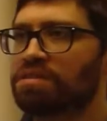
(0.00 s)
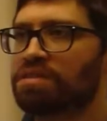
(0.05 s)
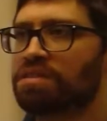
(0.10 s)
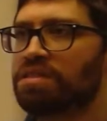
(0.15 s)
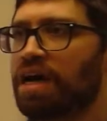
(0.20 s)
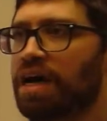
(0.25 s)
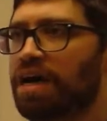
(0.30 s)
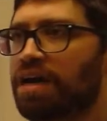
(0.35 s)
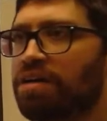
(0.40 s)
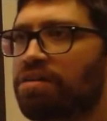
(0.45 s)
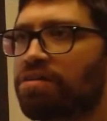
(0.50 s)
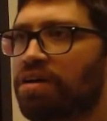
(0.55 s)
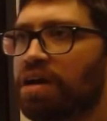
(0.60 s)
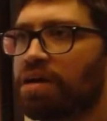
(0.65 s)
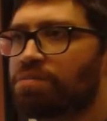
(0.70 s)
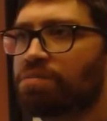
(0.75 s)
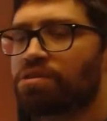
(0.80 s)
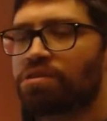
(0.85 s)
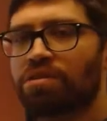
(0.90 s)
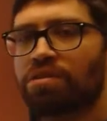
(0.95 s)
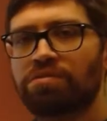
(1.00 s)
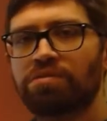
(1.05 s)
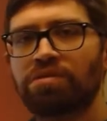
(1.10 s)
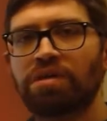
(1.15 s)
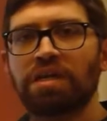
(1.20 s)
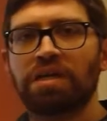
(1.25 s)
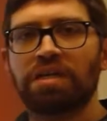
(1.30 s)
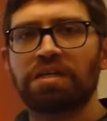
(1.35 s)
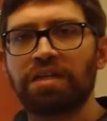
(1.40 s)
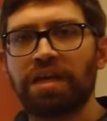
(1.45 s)
diagram. So
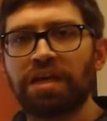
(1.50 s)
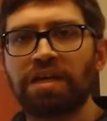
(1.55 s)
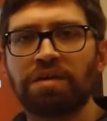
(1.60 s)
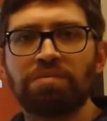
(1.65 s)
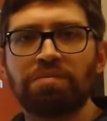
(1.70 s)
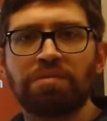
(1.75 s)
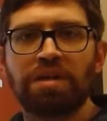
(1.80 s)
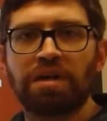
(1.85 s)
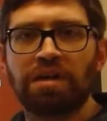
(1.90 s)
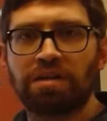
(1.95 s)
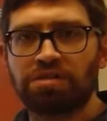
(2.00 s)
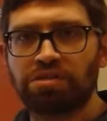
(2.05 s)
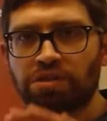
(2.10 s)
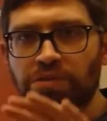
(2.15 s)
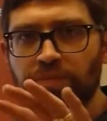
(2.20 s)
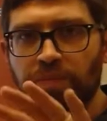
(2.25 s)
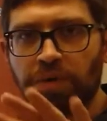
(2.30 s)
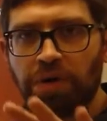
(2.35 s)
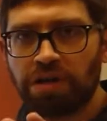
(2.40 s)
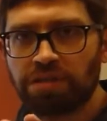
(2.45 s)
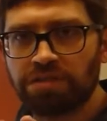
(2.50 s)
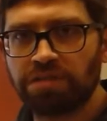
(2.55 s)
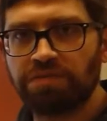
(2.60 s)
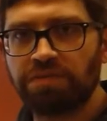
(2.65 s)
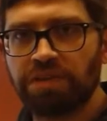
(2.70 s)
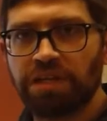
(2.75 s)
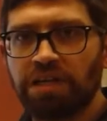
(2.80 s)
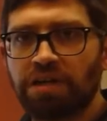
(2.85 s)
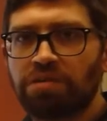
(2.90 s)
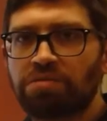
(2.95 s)
take a minute, just pause the
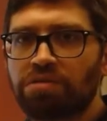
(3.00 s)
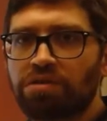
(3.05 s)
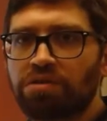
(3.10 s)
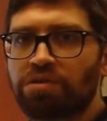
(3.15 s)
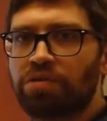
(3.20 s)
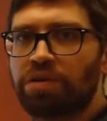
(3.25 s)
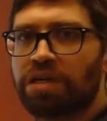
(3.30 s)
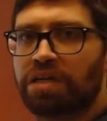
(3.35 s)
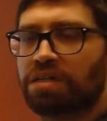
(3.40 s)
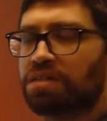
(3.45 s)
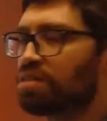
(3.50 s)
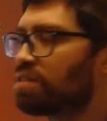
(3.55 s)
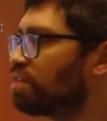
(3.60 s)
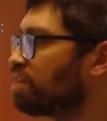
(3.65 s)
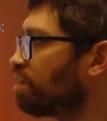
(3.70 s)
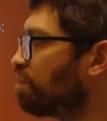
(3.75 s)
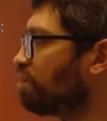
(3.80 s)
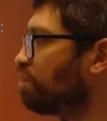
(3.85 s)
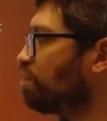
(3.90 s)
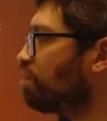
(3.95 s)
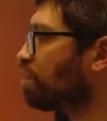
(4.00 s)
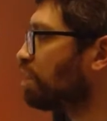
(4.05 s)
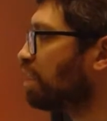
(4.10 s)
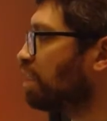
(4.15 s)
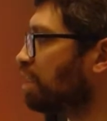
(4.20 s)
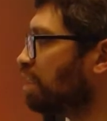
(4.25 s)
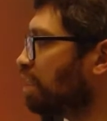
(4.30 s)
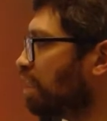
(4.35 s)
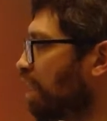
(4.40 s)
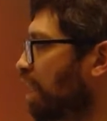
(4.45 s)
video real quick and see if you can
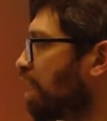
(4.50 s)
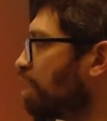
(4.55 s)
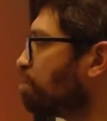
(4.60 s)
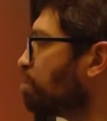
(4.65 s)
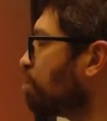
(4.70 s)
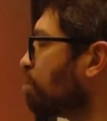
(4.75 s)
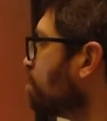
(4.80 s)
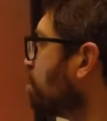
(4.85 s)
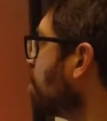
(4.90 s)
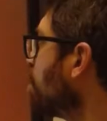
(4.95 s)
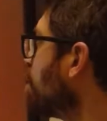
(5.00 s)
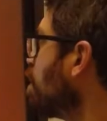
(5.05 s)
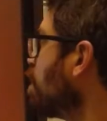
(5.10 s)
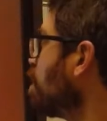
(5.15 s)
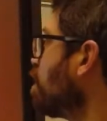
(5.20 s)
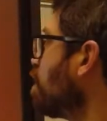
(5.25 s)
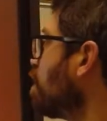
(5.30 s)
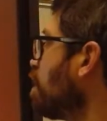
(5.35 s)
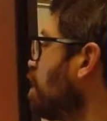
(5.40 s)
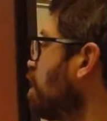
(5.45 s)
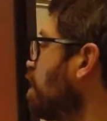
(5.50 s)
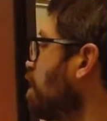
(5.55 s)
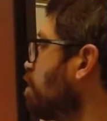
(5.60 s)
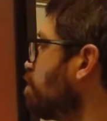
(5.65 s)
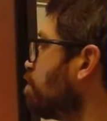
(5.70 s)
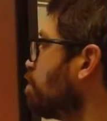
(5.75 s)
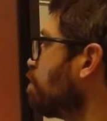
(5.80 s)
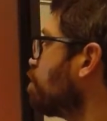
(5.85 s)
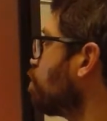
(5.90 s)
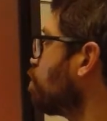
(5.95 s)
label
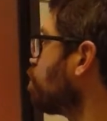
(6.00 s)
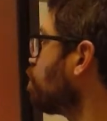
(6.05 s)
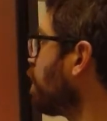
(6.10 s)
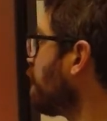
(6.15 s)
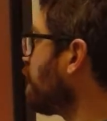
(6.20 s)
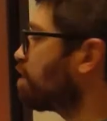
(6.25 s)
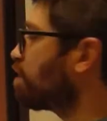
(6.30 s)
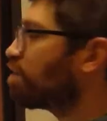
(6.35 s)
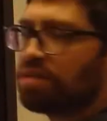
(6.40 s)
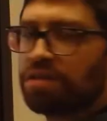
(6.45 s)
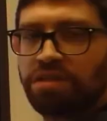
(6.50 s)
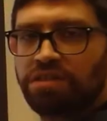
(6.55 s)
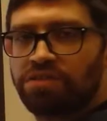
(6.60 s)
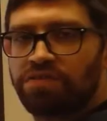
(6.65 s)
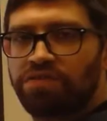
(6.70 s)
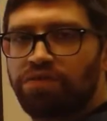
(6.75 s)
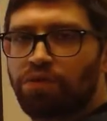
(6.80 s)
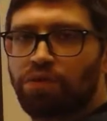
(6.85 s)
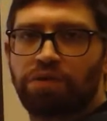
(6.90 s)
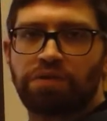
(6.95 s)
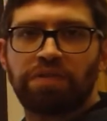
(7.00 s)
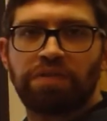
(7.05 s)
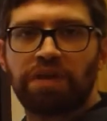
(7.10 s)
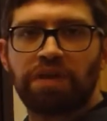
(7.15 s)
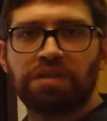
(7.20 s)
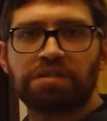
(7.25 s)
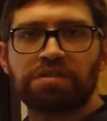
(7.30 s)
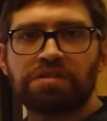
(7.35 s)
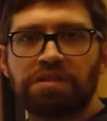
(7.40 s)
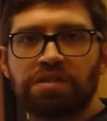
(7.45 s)
where these 4
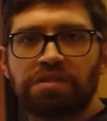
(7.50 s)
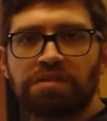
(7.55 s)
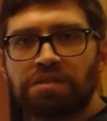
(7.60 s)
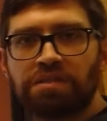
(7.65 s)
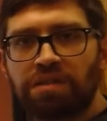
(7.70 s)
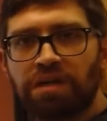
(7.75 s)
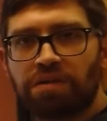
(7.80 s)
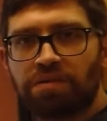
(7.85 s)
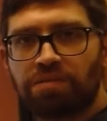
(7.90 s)
things need to go.